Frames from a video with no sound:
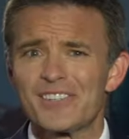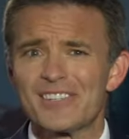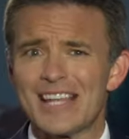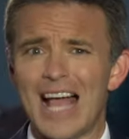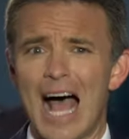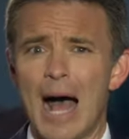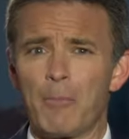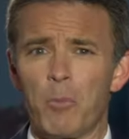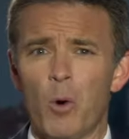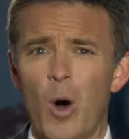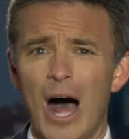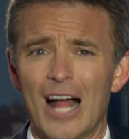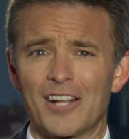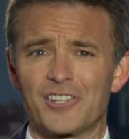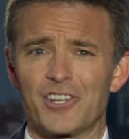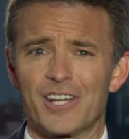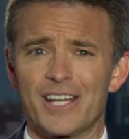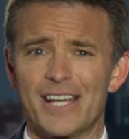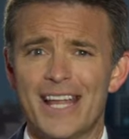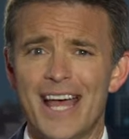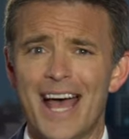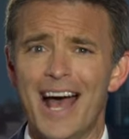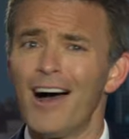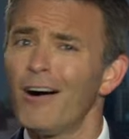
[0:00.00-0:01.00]
stop
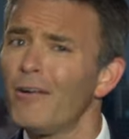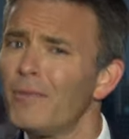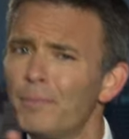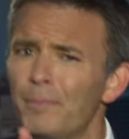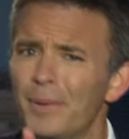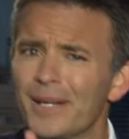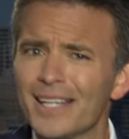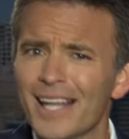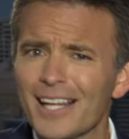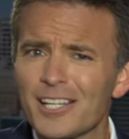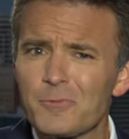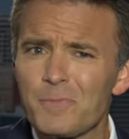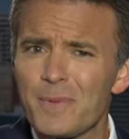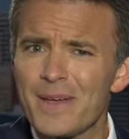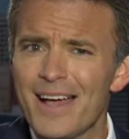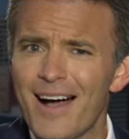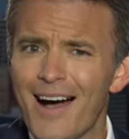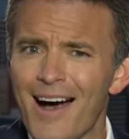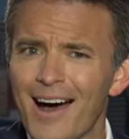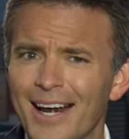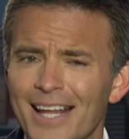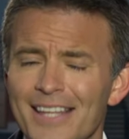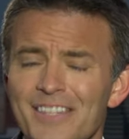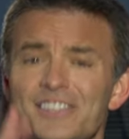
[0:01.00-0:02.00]
watching now, but let's be
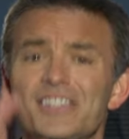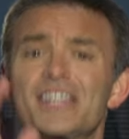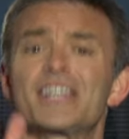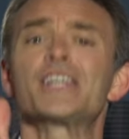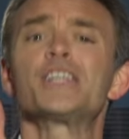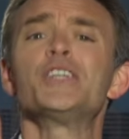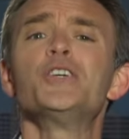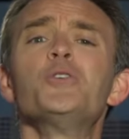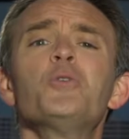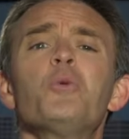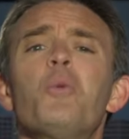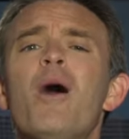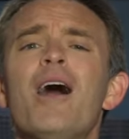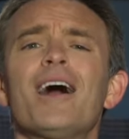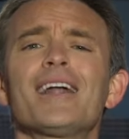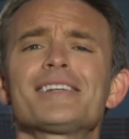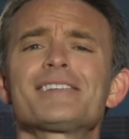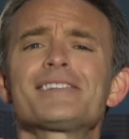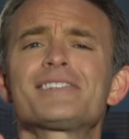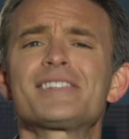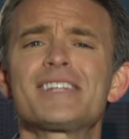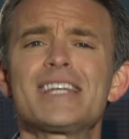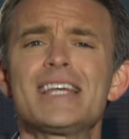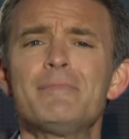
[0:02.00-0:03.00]
honest, you want to
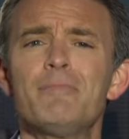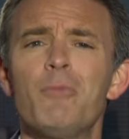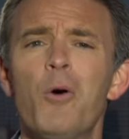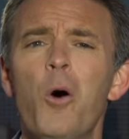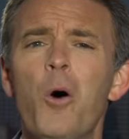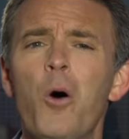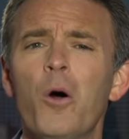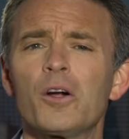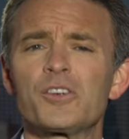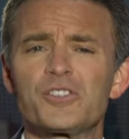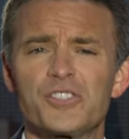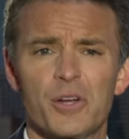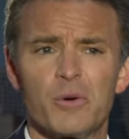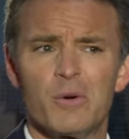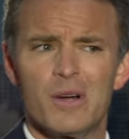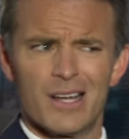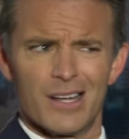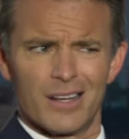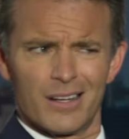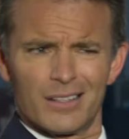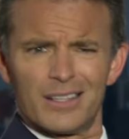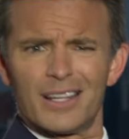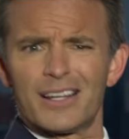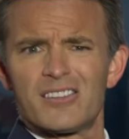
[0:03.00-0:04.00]
see more. So
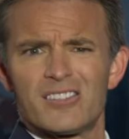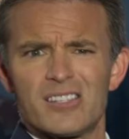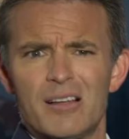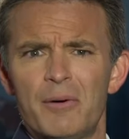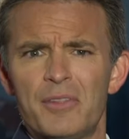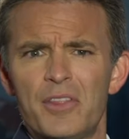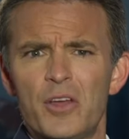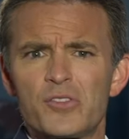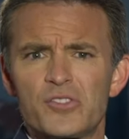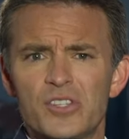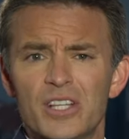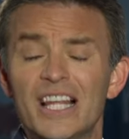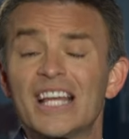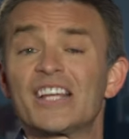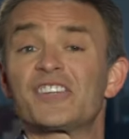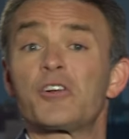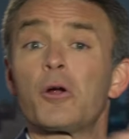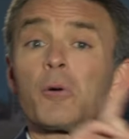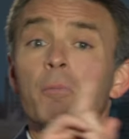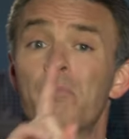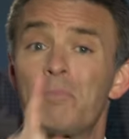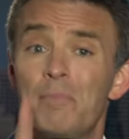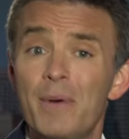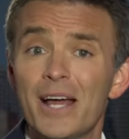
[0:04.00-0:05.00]
click some of those links,
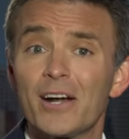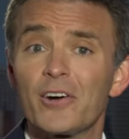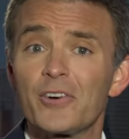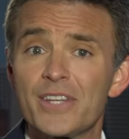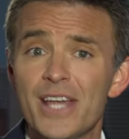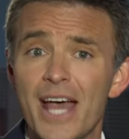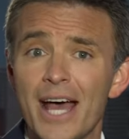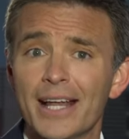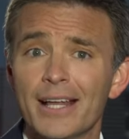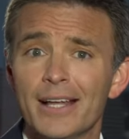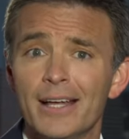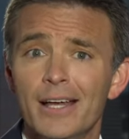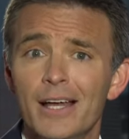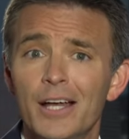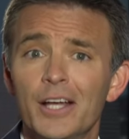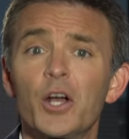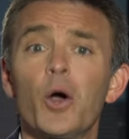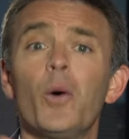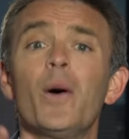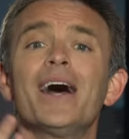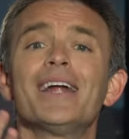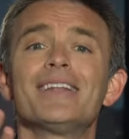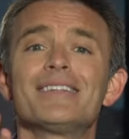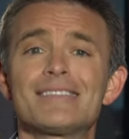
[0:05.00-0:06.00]
or better yet,
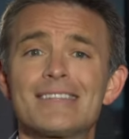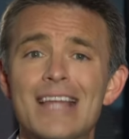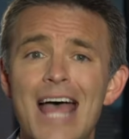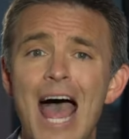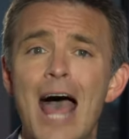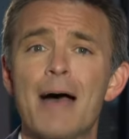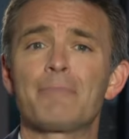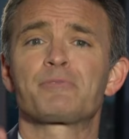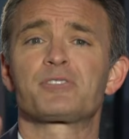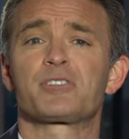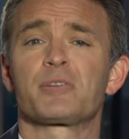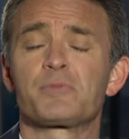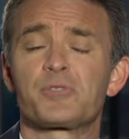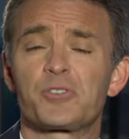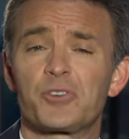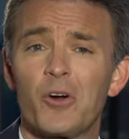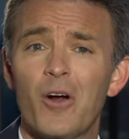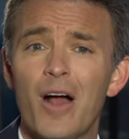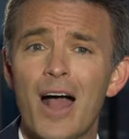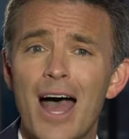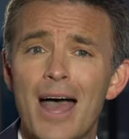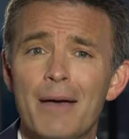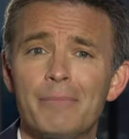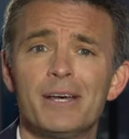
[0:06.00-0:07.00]
go ahead and tap
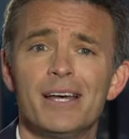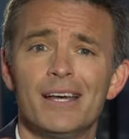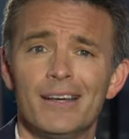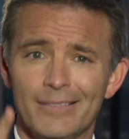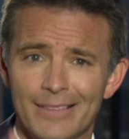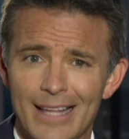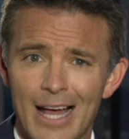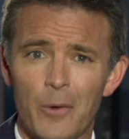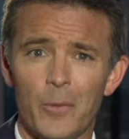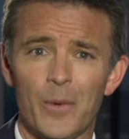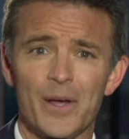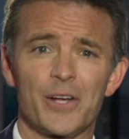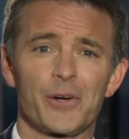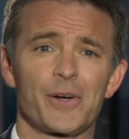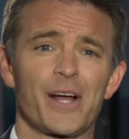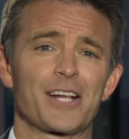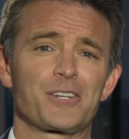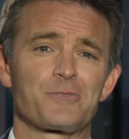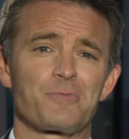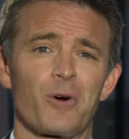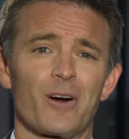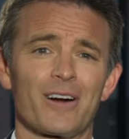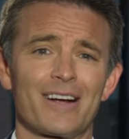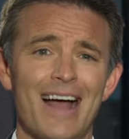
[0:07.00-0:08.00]
subscribe. That way you'll
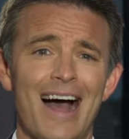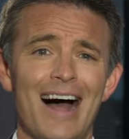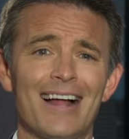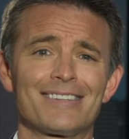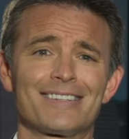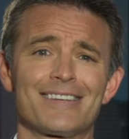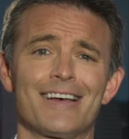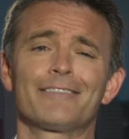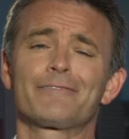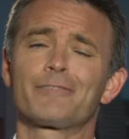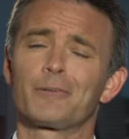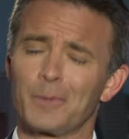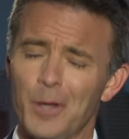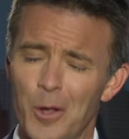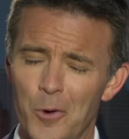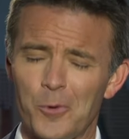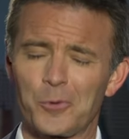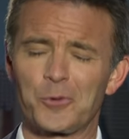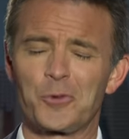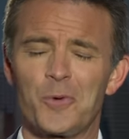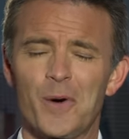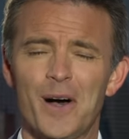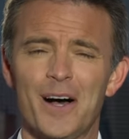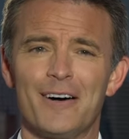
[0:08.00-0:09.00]
catch more content from
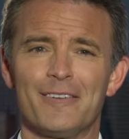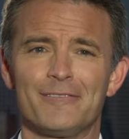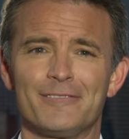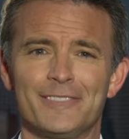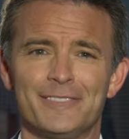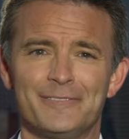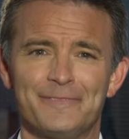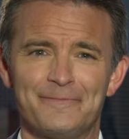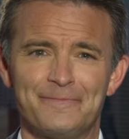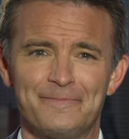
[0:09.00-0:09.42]
Local 12.